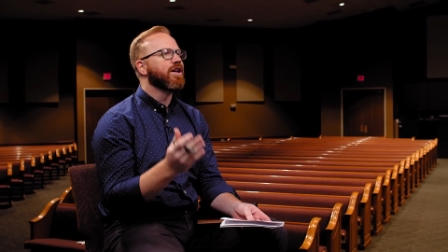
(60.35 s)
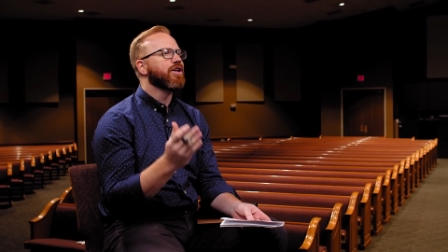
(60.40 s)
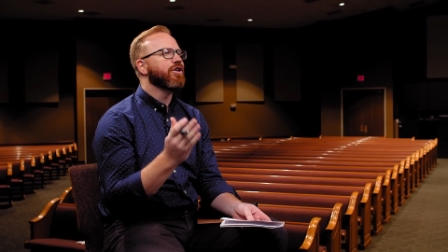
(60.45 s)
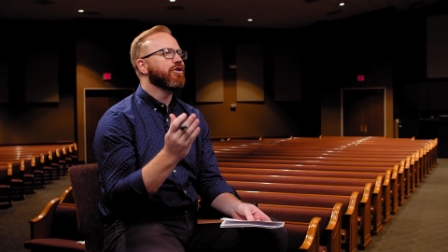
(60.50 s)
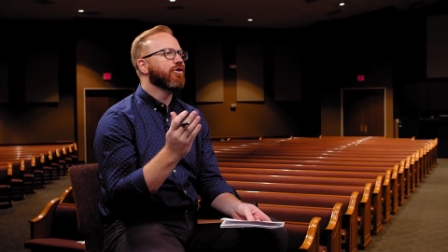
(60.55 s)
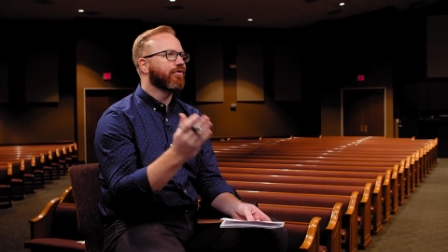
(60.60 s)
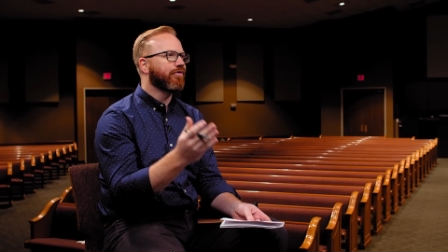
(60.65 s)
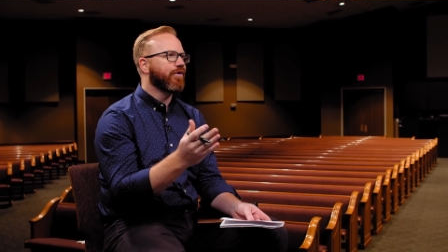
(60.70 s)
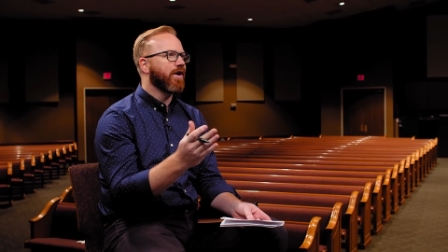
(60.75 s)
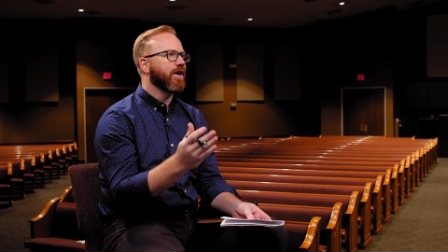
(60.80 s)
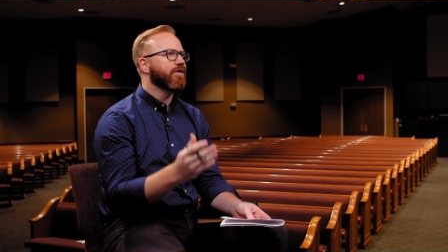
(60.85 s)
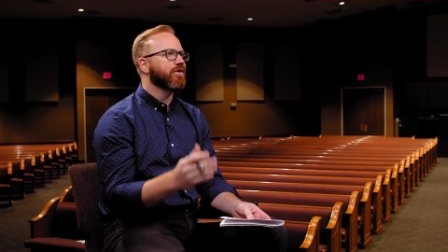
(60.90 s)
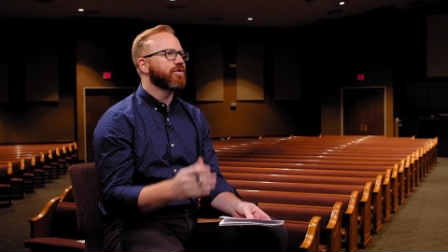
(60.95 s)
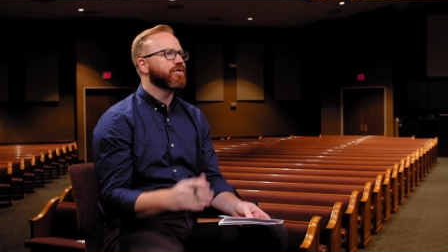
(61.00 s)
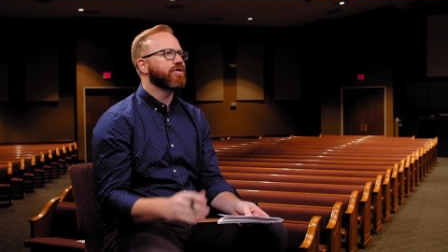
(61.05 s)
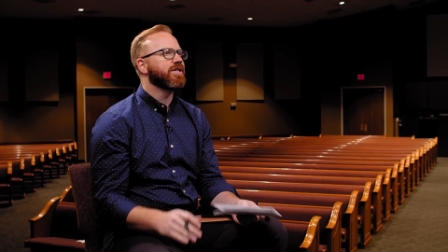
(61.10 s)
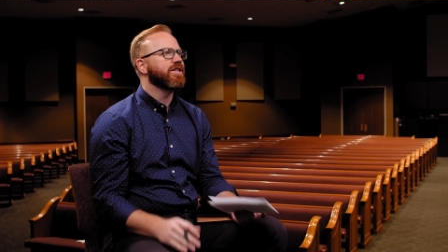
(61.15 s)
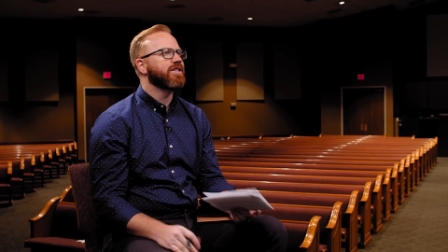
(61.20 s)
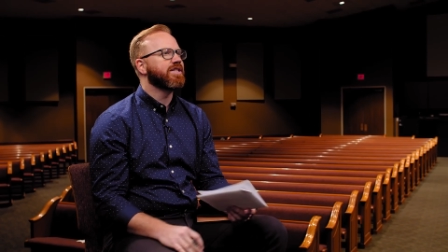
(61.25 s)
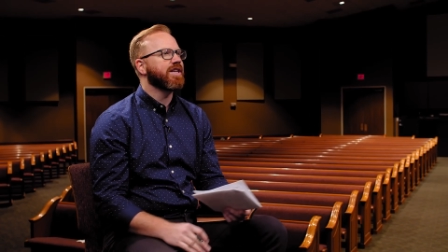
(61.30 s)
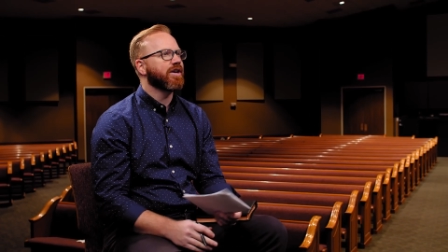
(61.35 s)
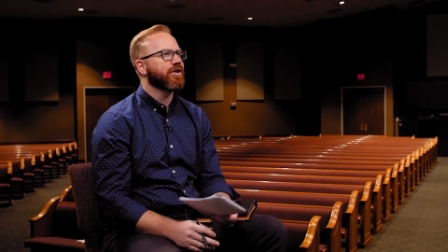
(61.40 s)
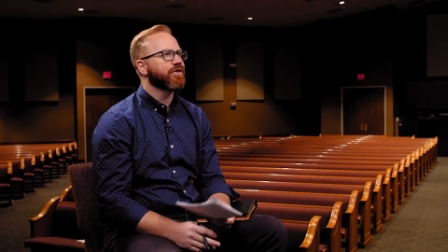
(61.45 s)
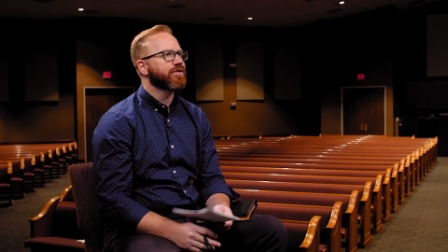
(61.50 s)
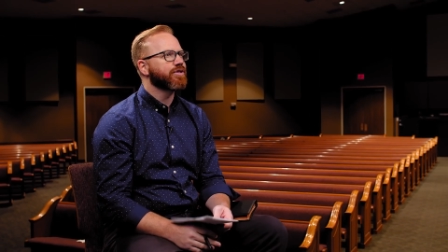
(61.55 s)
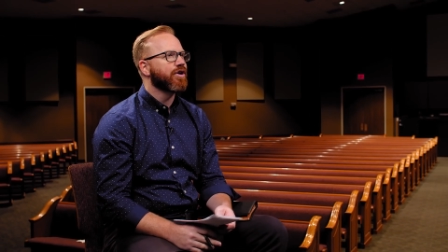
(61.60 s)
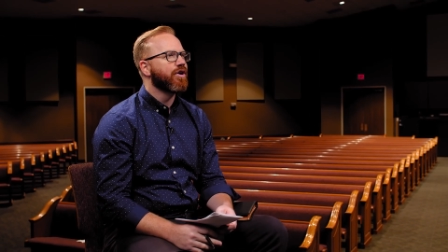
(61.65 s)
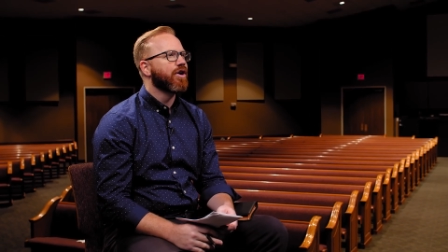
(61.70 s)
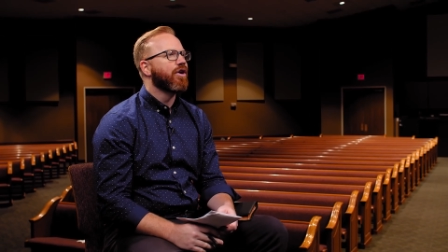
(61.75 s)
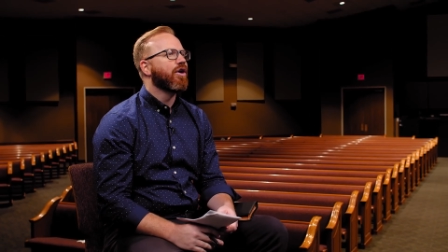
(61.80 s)
you'll find those
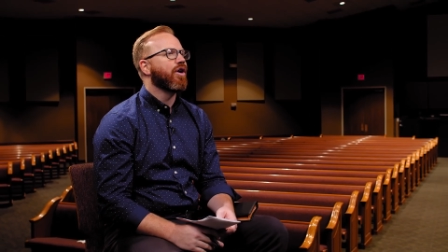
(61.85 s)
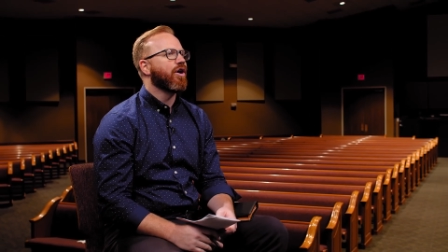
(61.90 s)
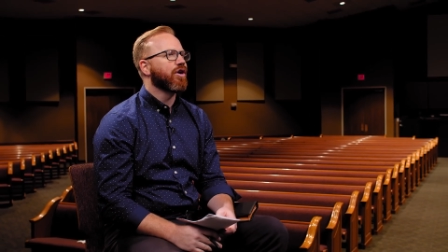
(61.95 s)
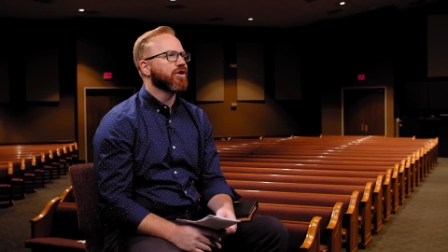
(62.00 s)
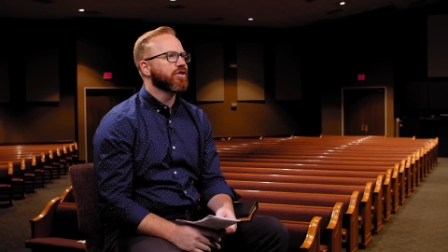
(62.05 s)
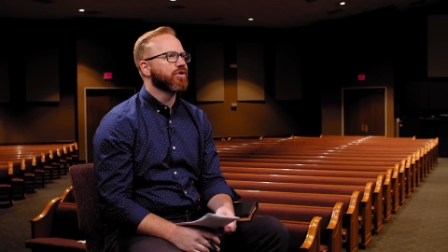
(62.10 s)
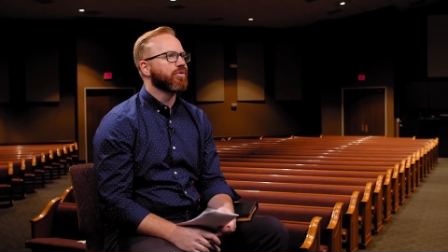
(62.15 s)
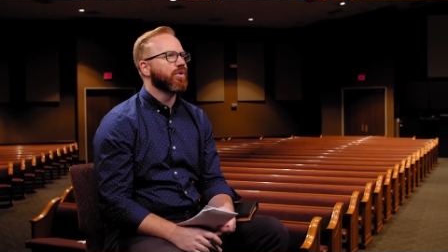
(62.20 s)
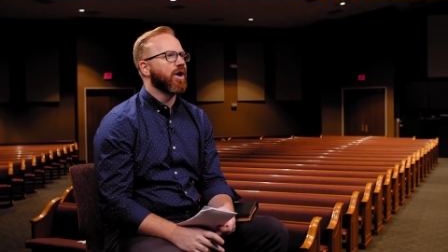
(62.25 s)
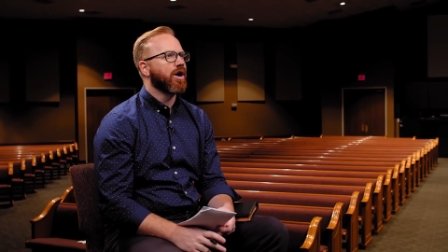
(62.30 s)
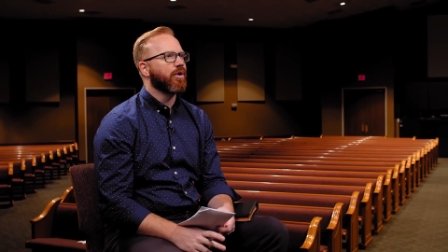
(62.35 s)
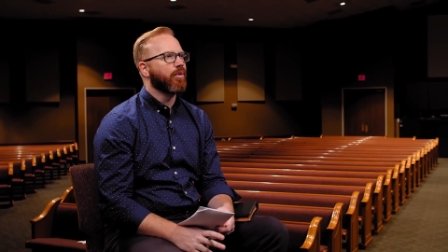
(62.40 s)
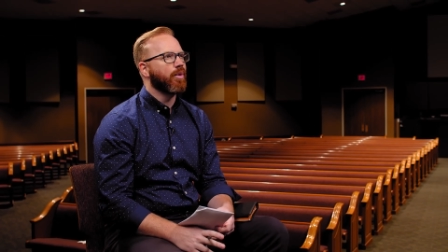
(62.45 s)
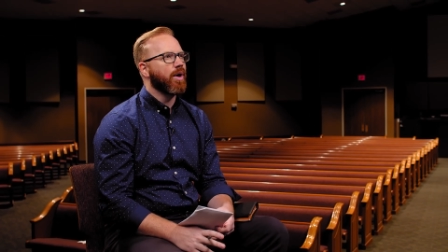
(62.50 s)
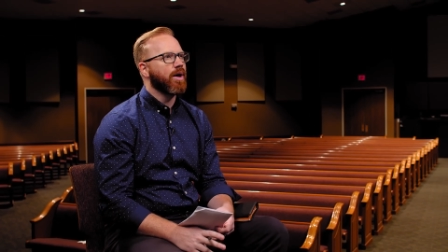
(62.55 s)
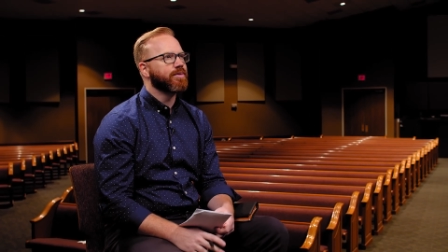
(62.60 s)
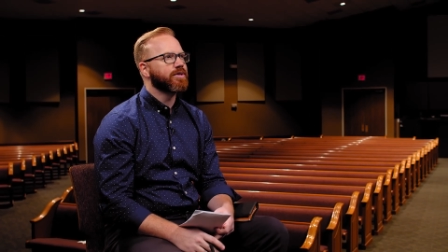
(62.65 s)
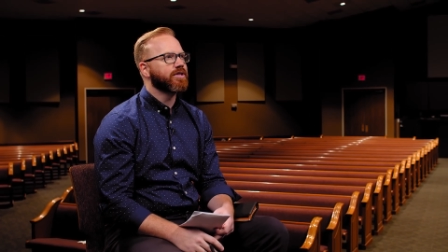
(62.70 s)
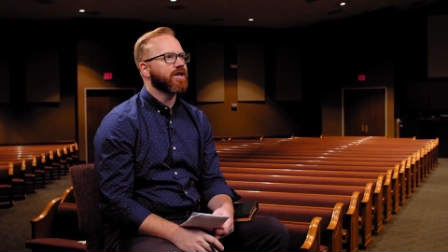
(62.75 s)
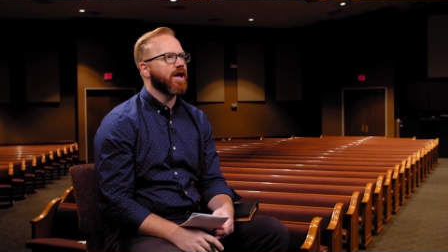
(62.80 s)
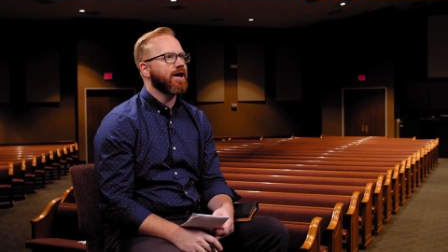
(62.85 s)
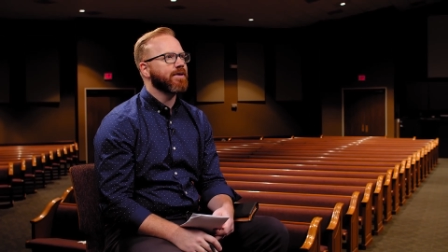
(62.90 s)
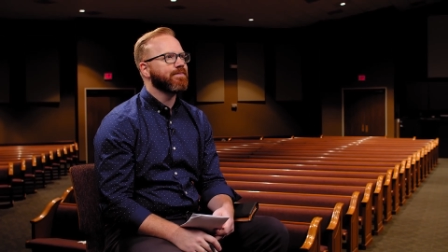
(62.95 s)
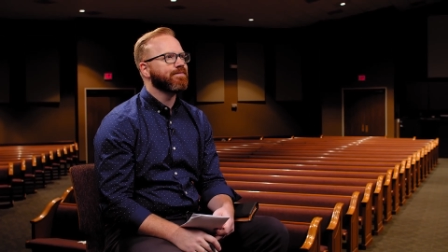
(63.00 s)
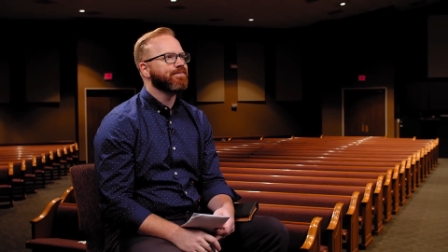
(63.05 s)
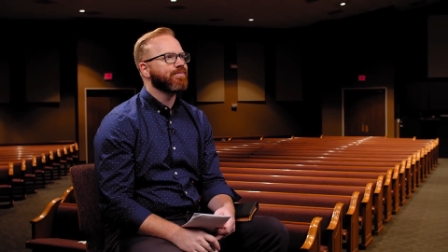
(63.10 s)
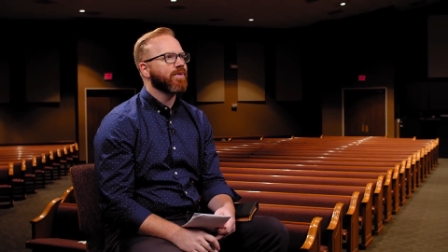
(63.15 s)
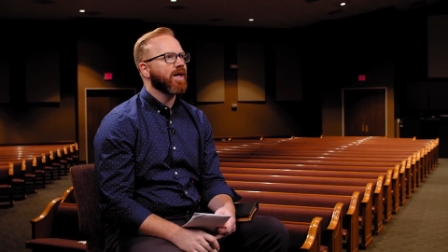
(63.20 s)
details also at our website.